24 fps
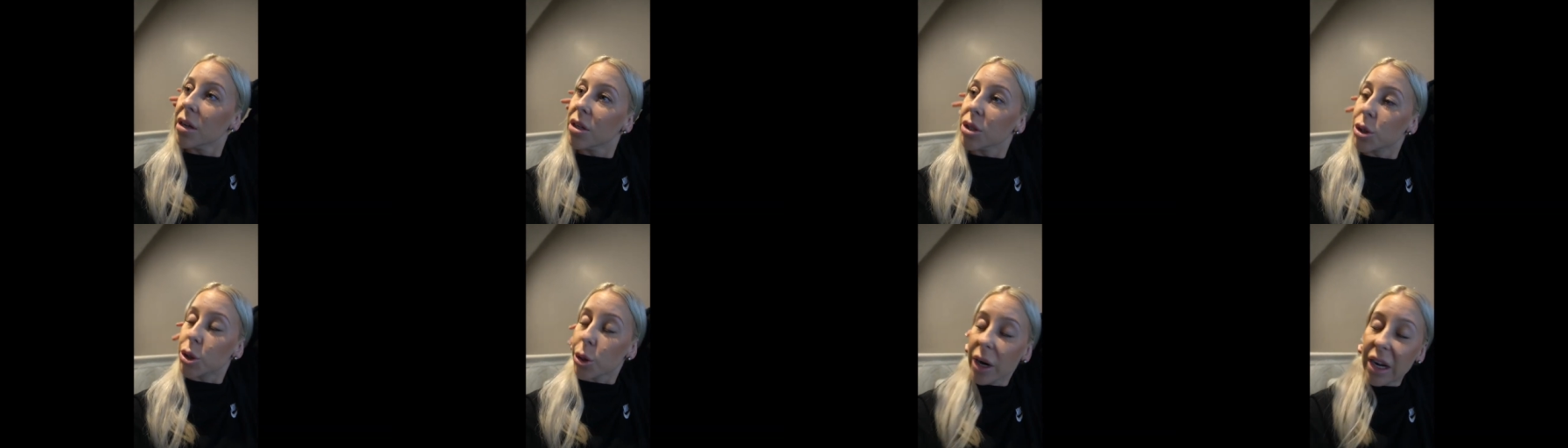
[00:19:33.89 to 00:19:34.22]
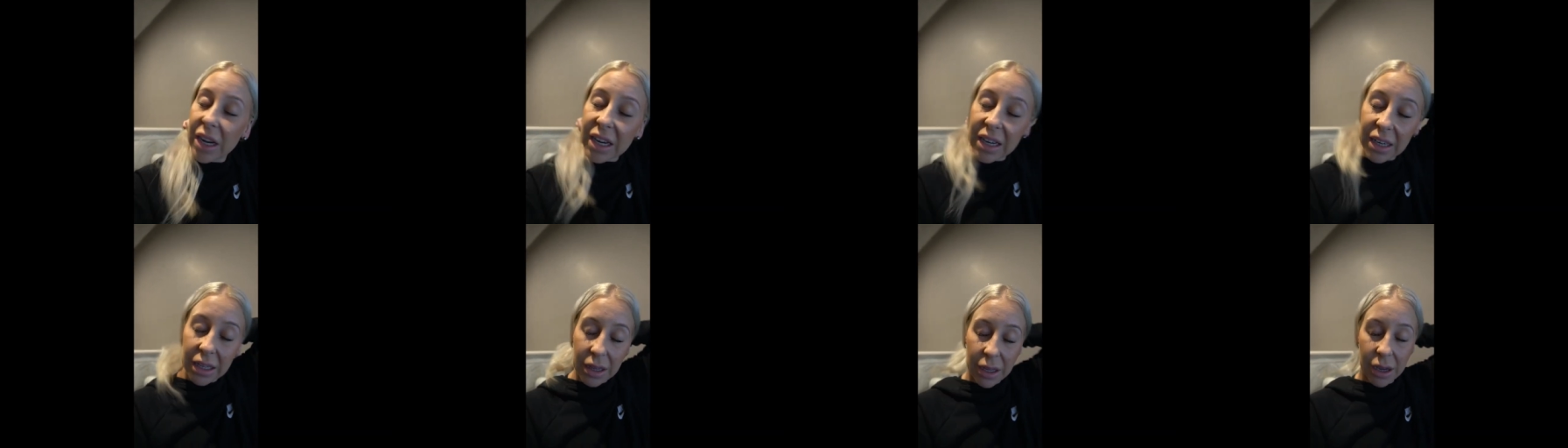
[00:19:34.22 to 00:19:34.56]

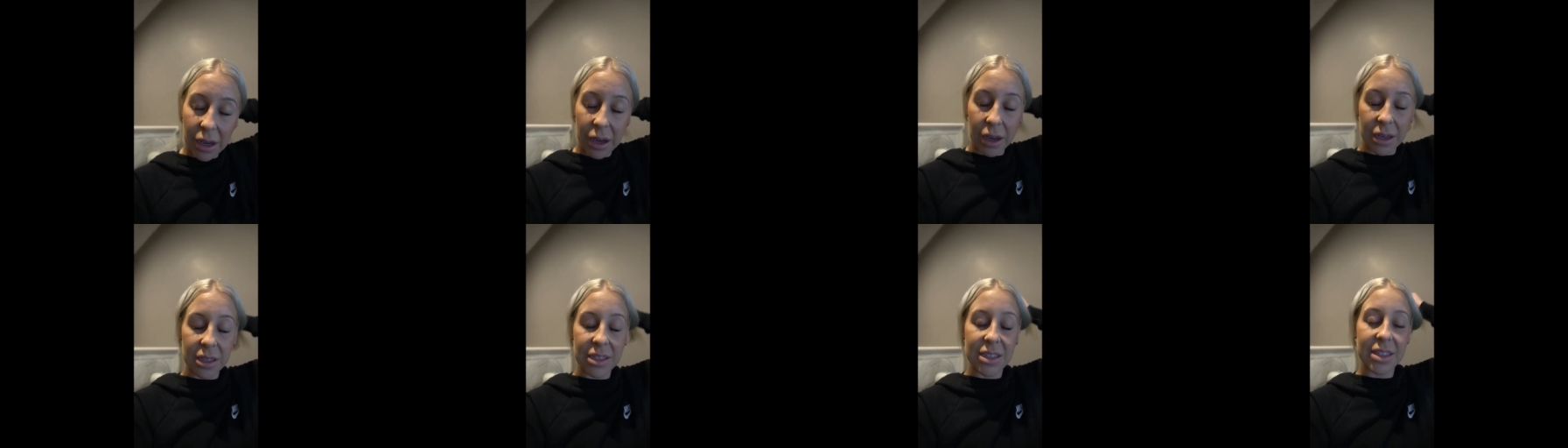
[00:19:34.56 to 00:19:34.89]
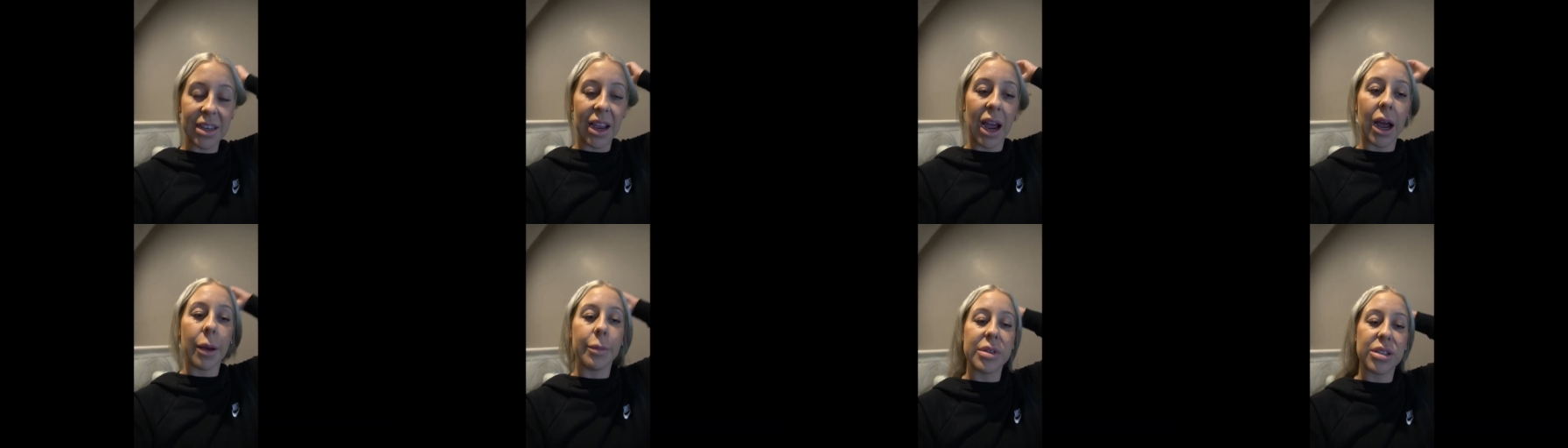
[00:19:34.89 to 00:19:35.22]
treating the
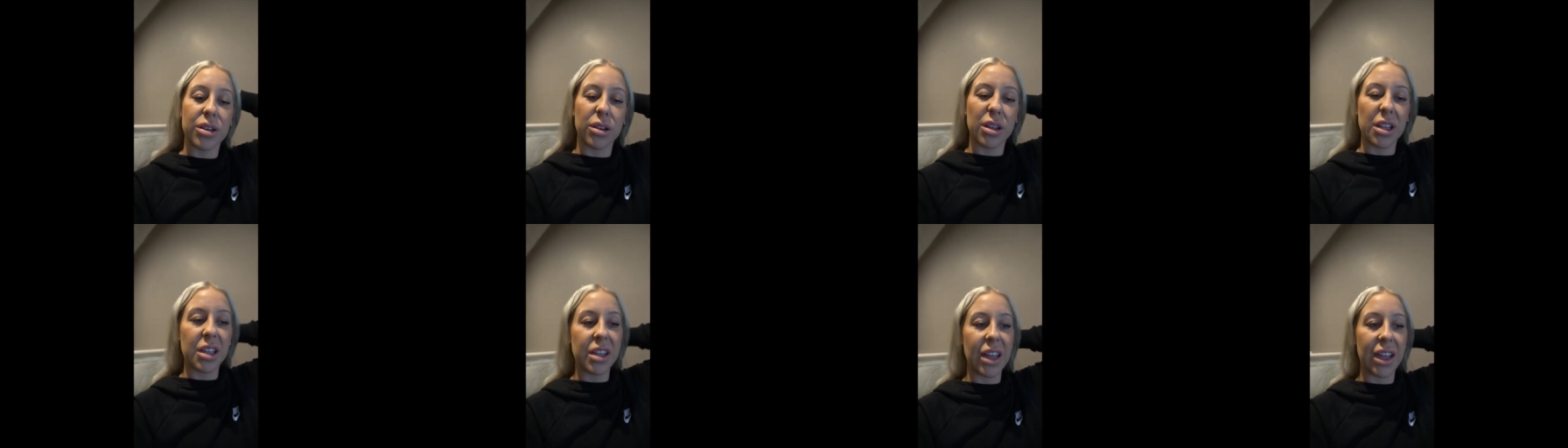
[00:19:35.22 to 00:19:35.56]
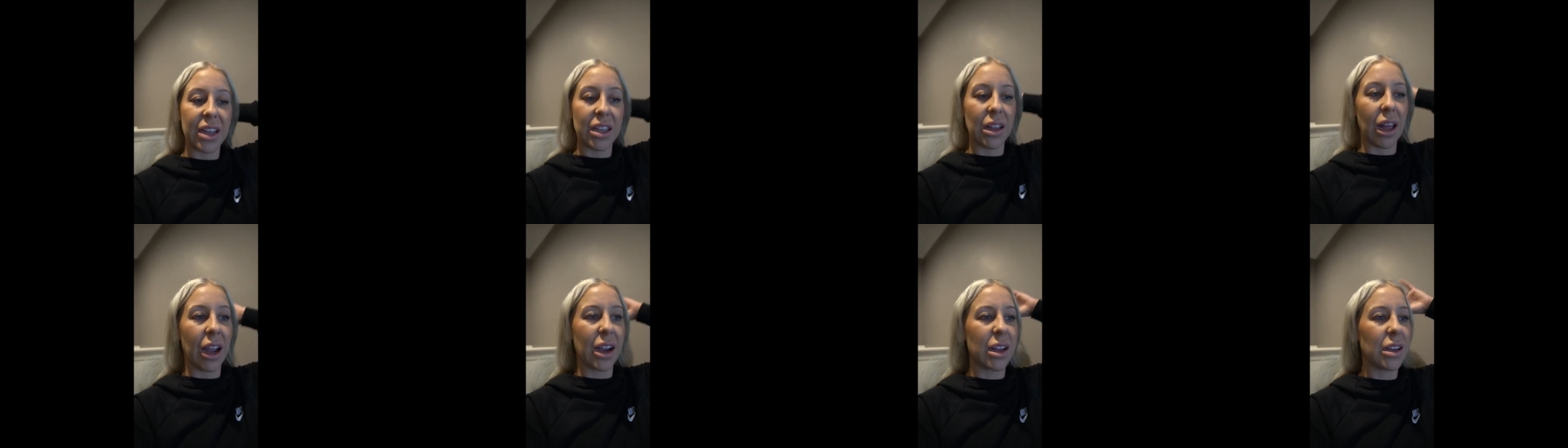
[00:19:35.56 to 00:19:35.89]
scabs so that
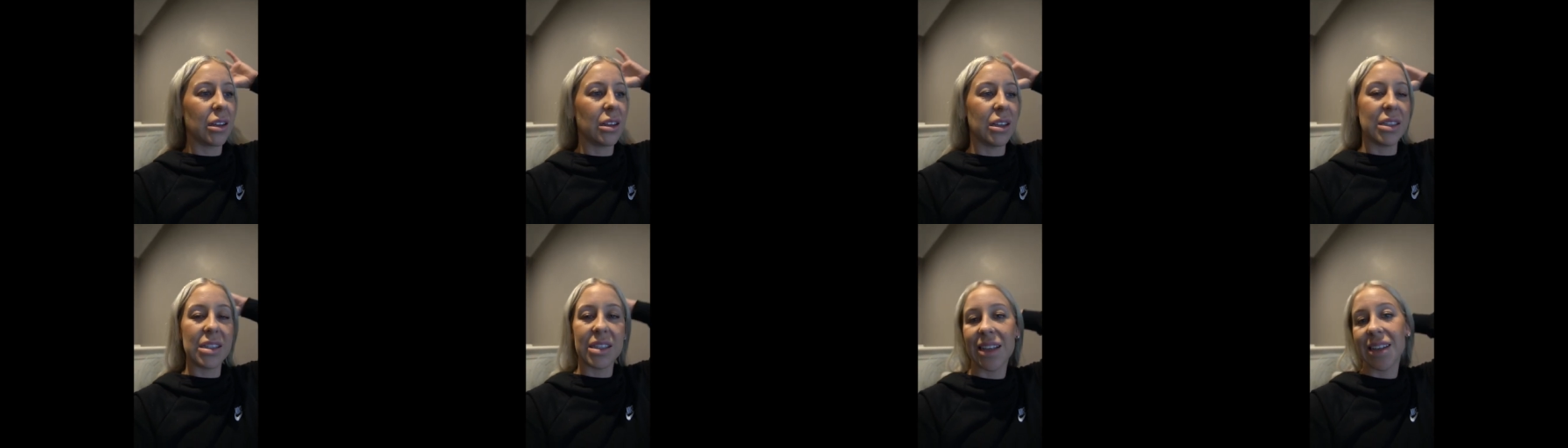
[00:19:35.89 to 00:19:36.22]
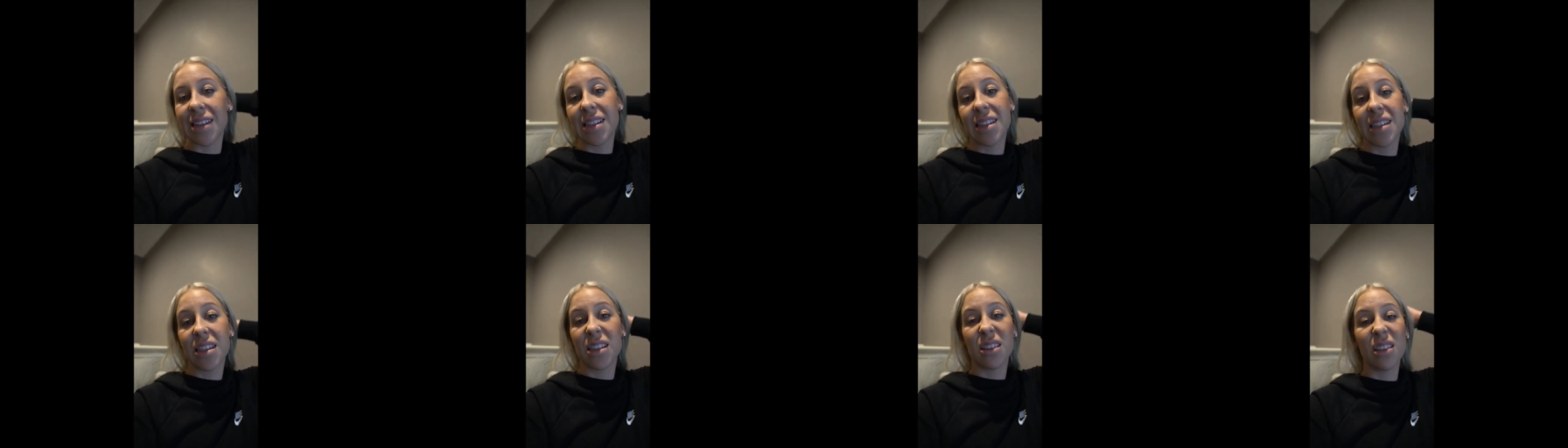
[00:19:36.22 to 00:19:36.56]
they like it's
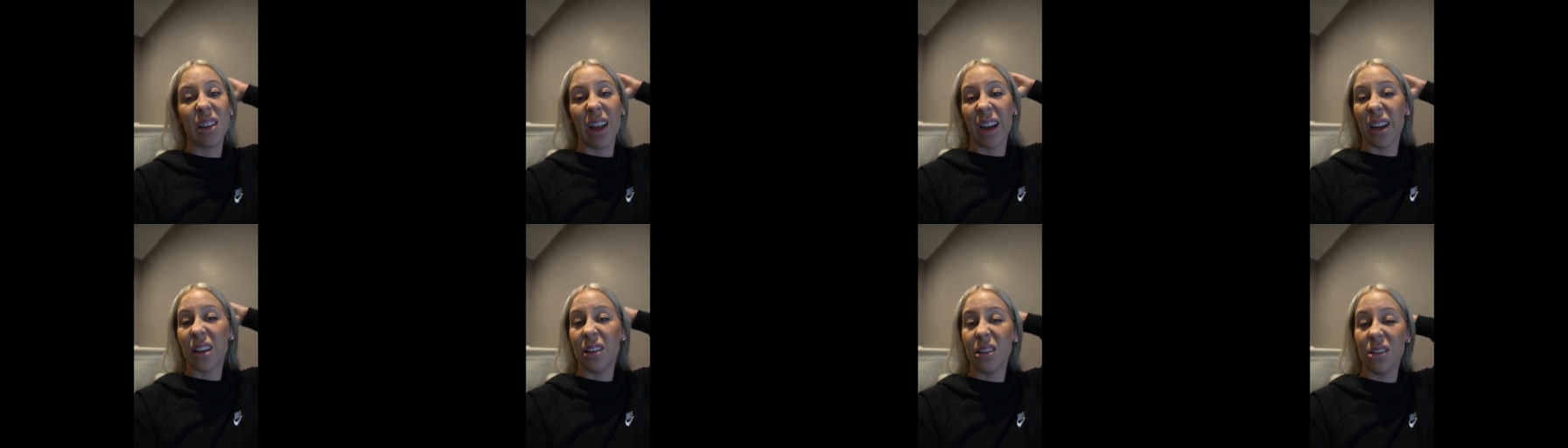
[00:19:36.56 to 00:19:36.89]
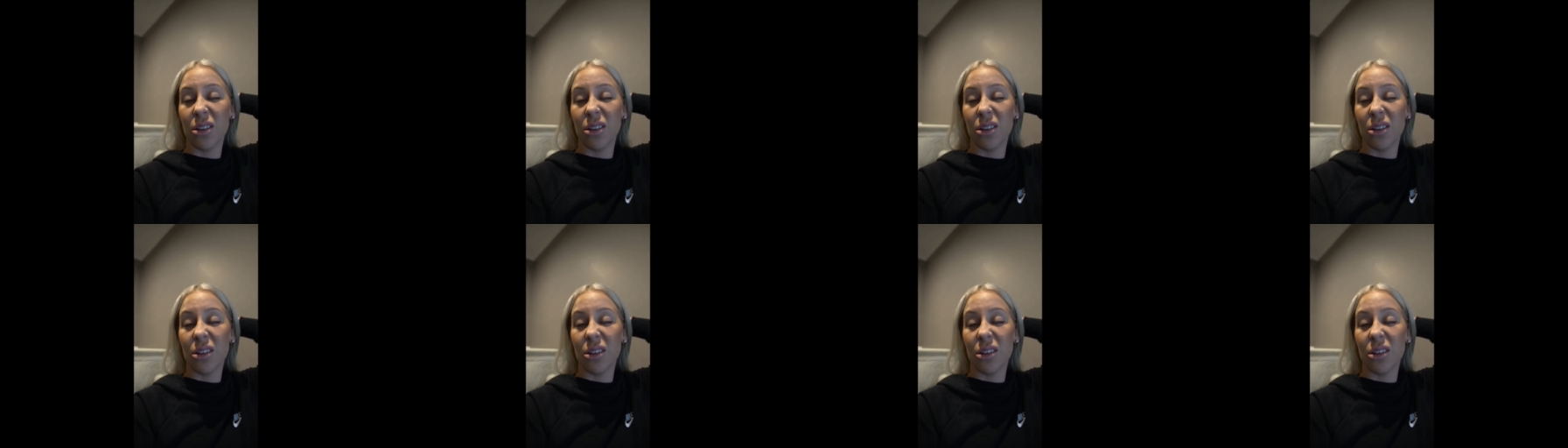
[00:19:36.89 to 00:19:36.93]
less like